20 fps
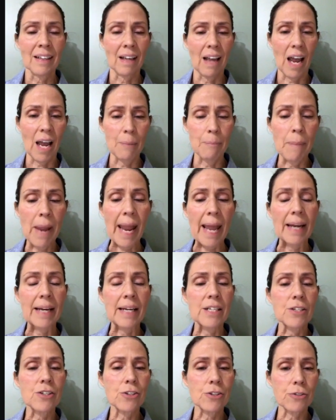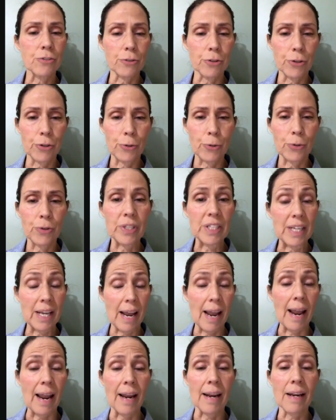I manage through the
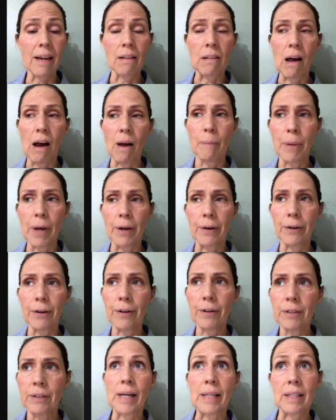day a lot better.